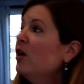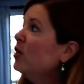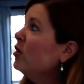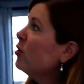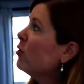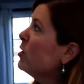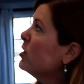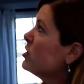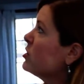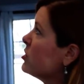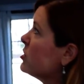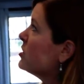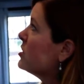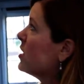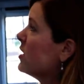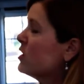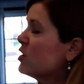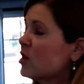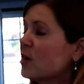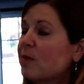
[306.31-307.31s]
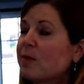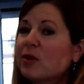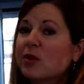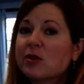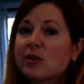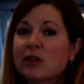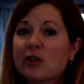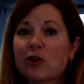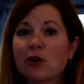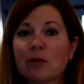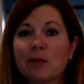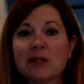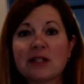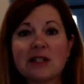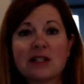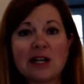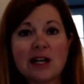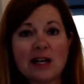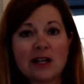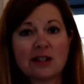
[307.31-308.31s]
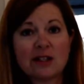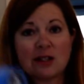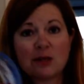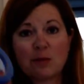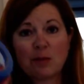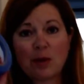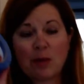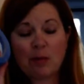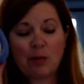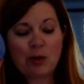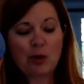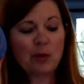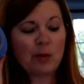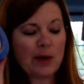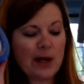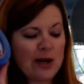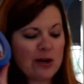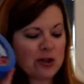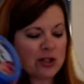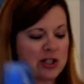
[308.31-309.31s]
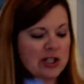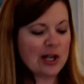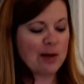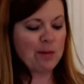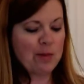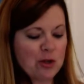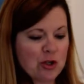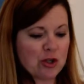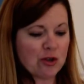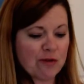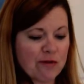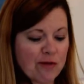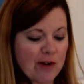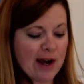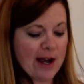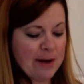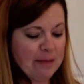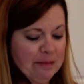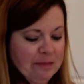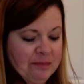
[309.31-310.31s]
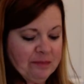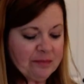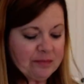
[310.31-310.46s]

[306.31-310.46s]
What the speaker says: You can just touch up those little mistakes, but blue painter's tape is your friend.